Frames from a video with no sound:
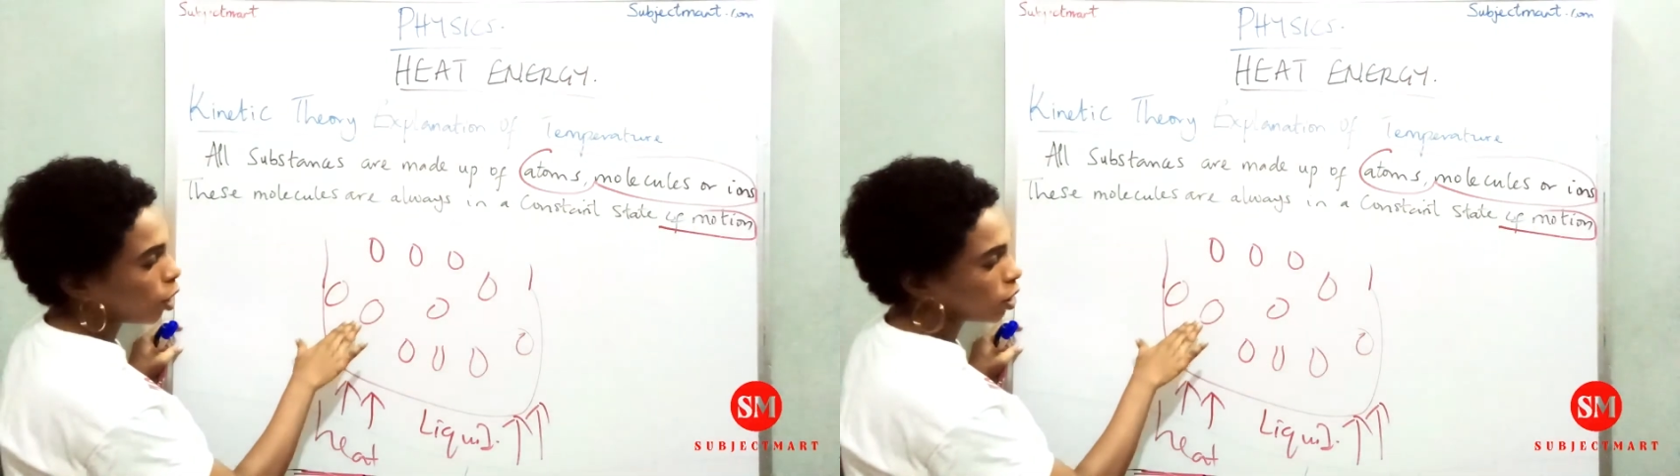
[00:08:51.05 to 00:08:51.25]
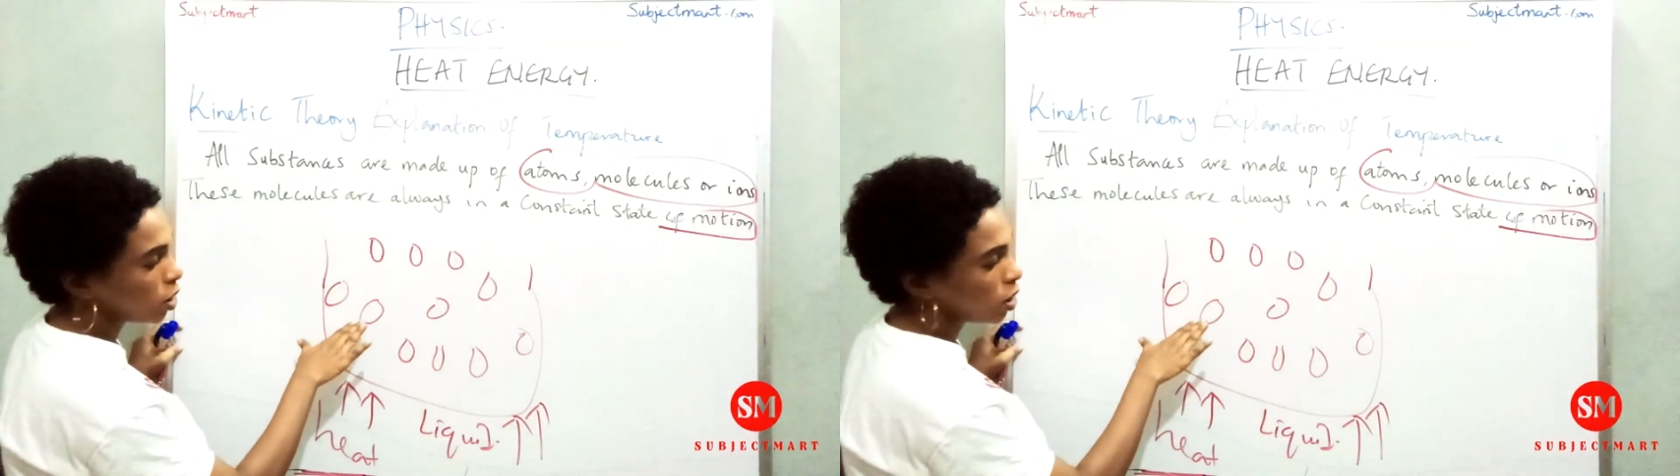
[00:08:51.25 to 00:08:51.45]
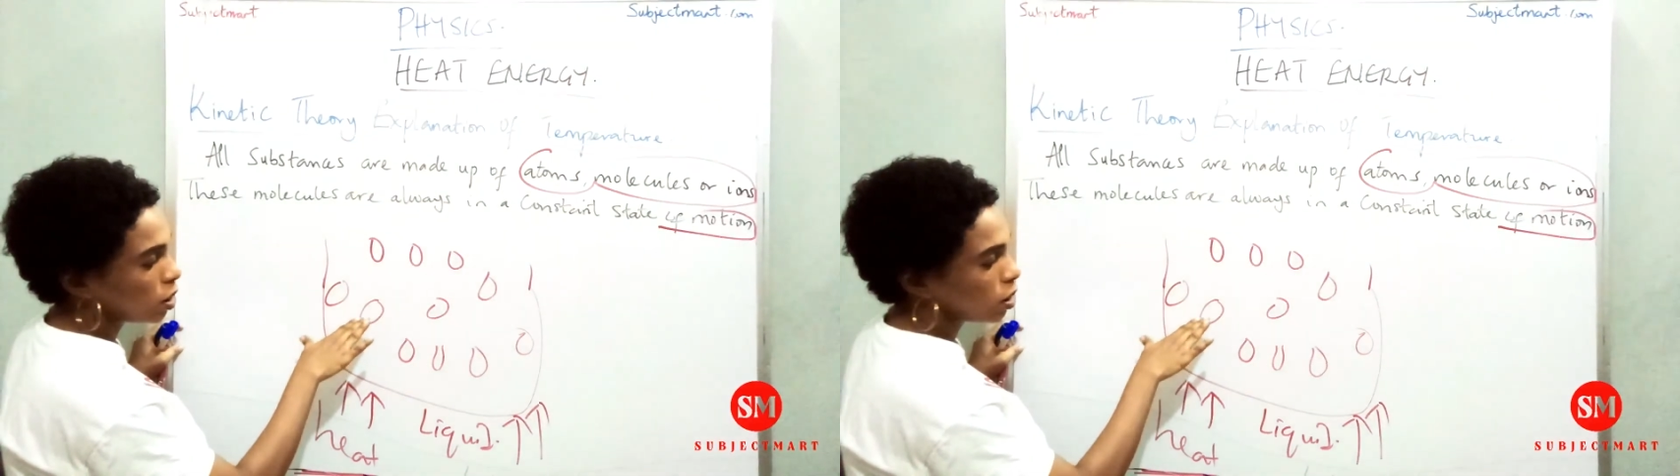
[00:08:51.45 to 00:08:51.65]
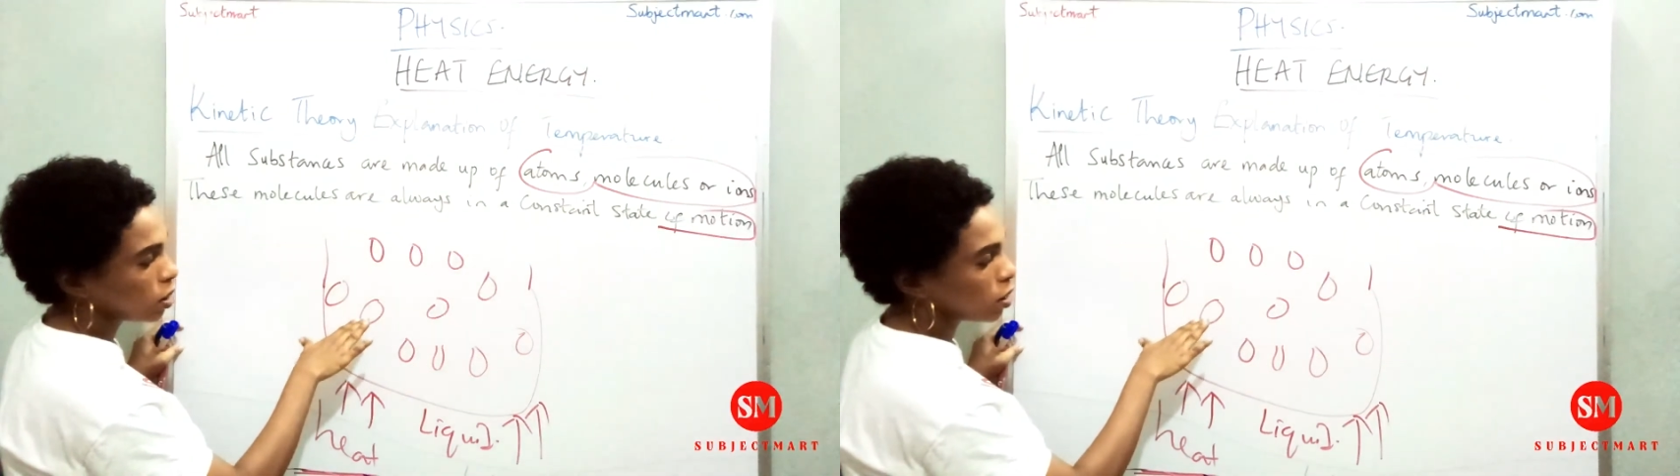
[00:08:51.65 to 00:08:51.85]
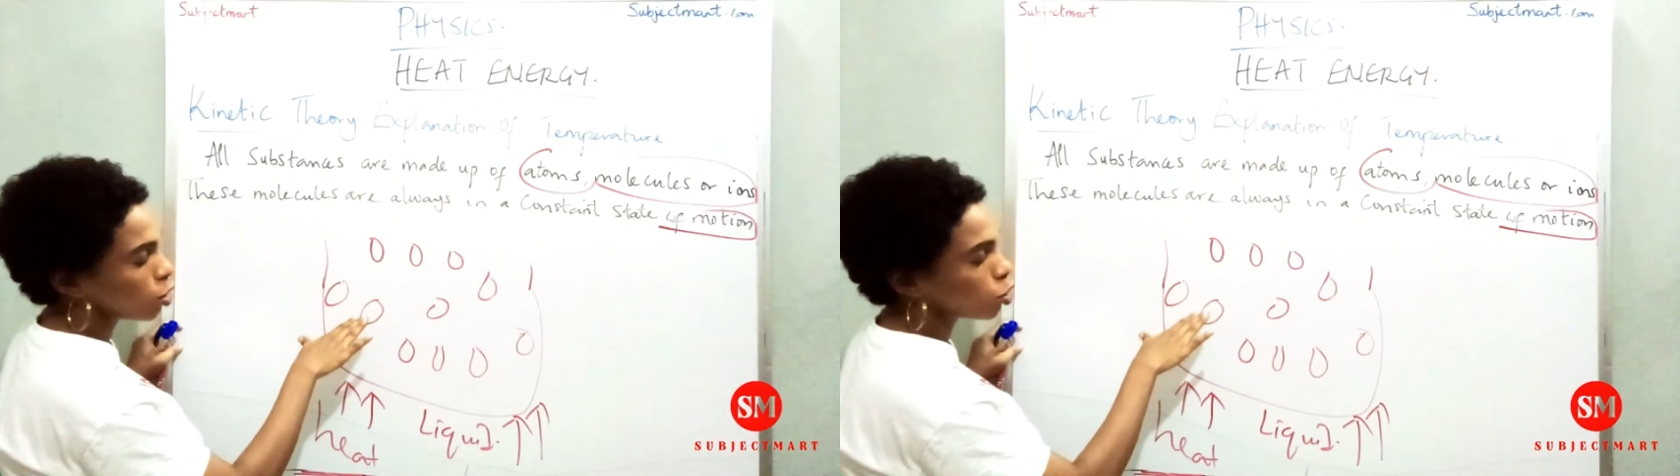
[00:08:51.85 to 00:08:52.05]
body,
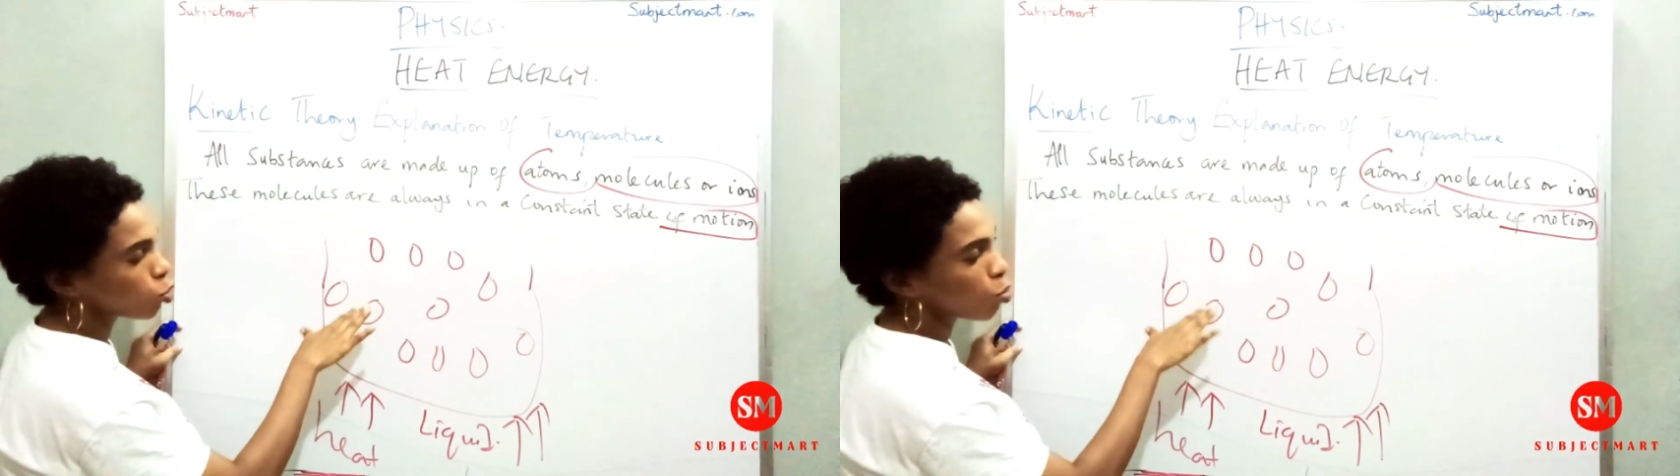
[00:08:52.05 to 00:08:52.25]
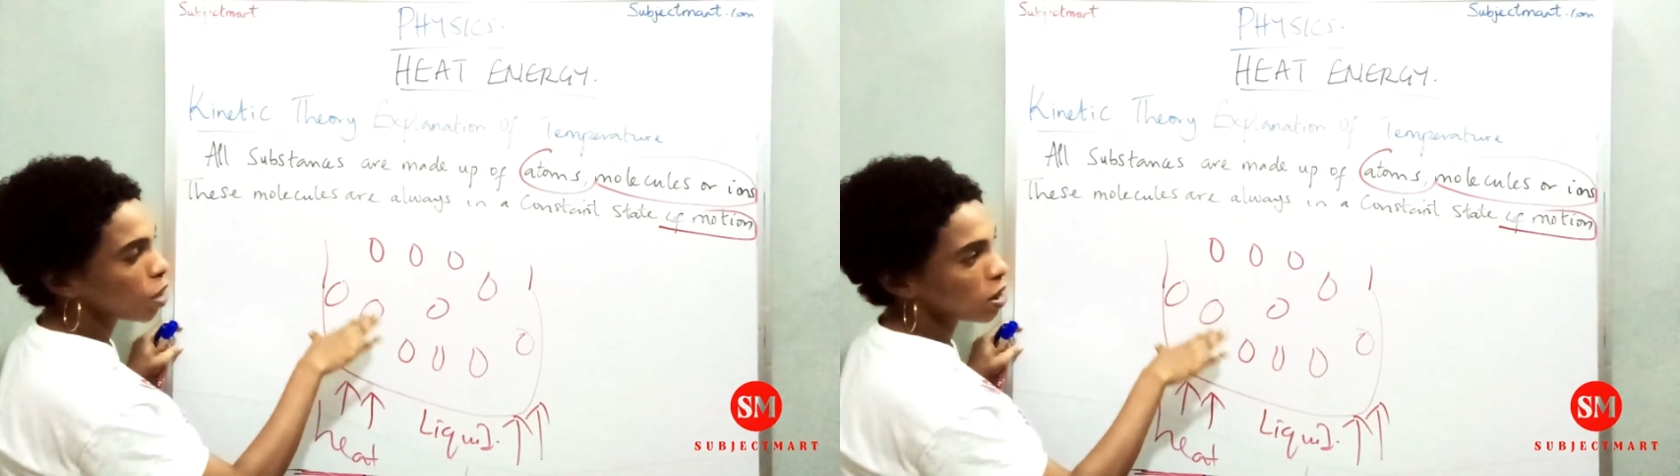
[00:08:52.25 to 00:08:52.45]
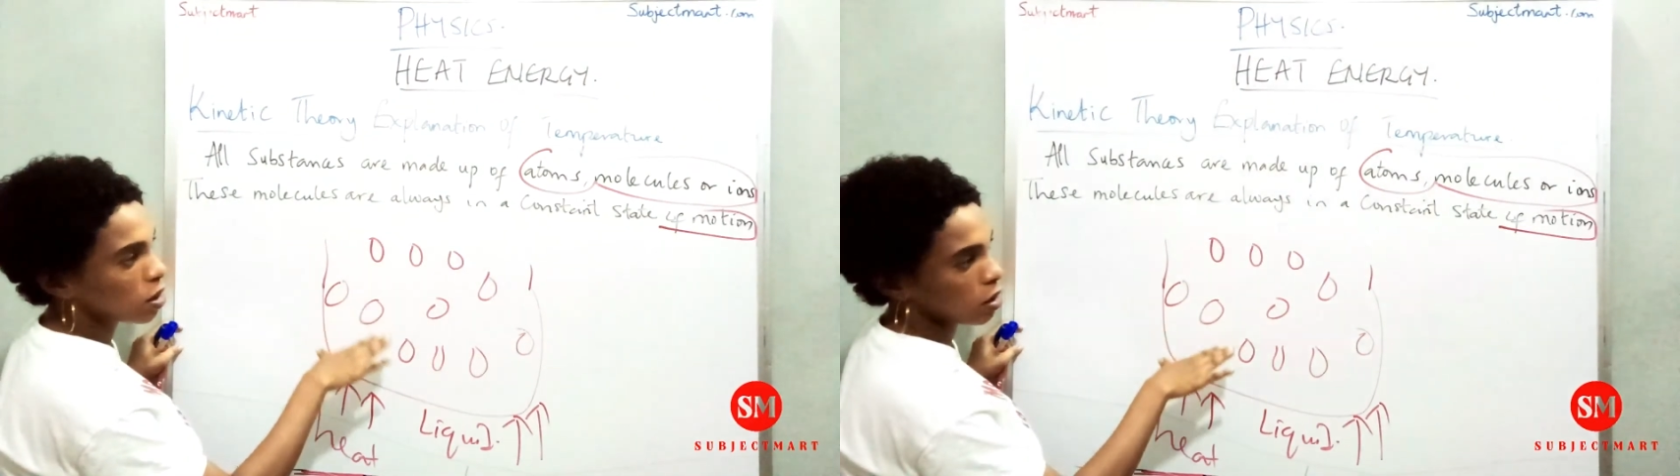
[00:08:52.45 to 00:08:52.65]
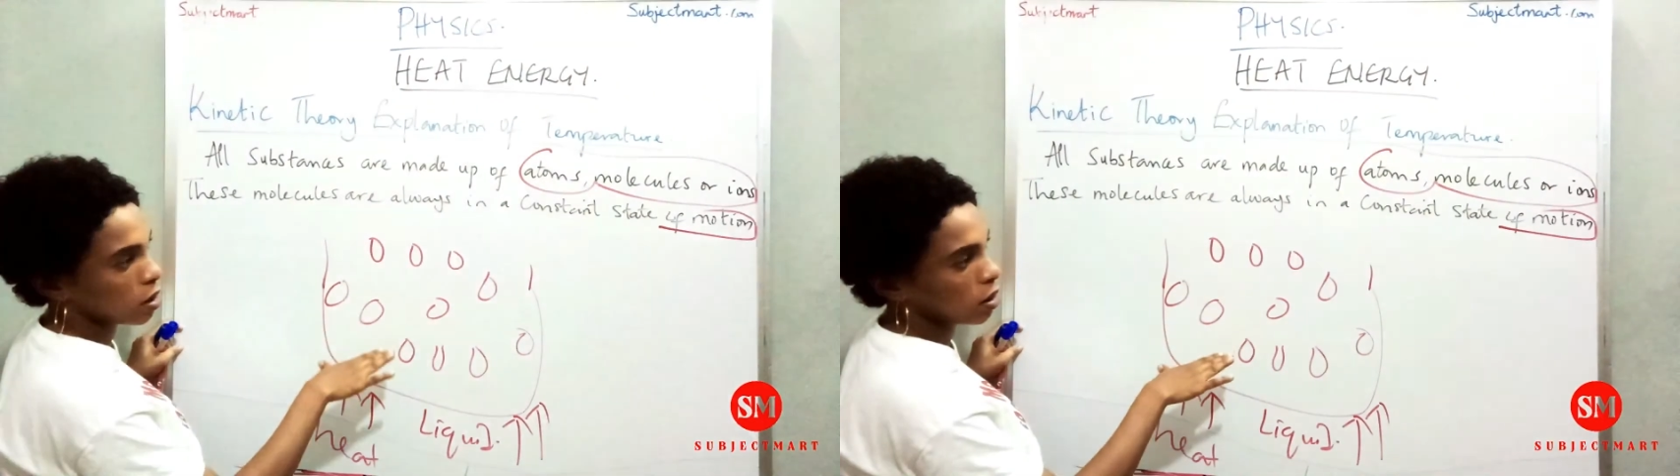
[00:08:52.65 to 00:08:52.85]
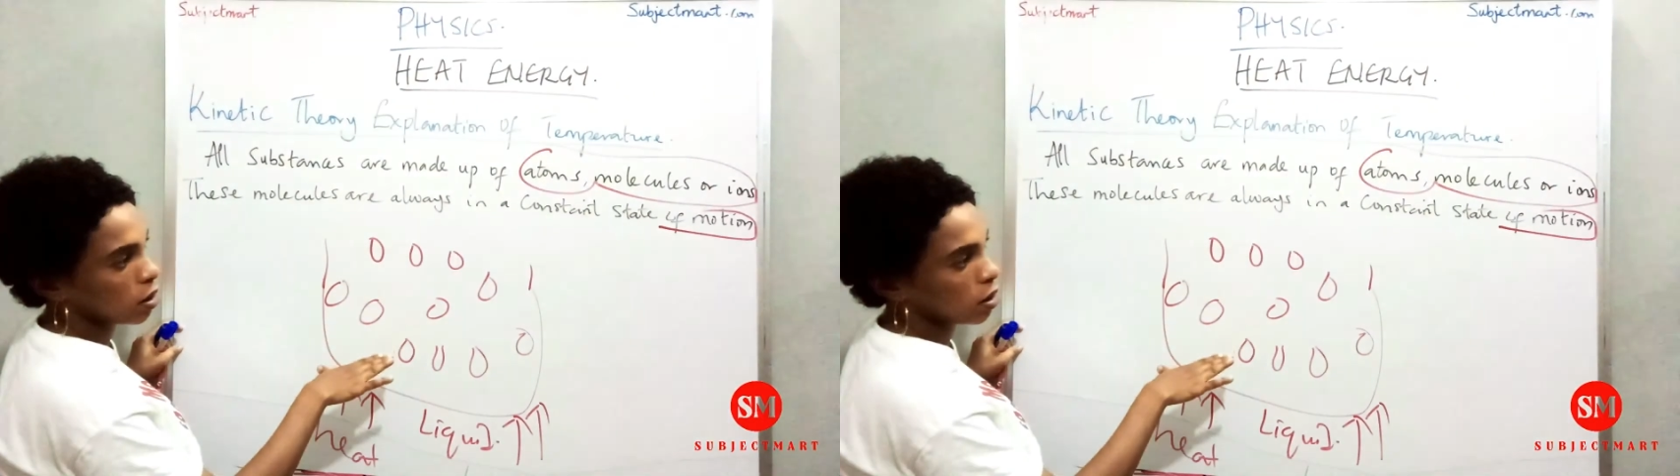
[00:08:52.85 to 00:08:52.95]
the speed